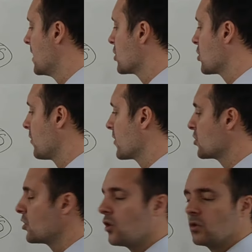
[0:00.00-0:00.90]
So there's
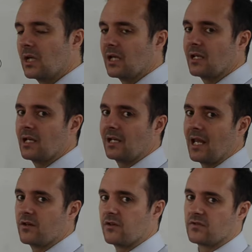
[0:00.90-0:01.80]
no clear
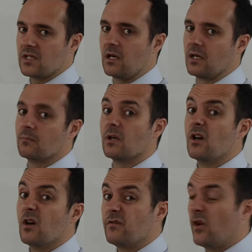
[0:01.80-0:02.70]
length of time.
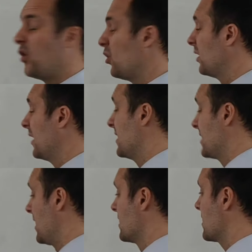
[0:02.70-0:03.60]
For all intents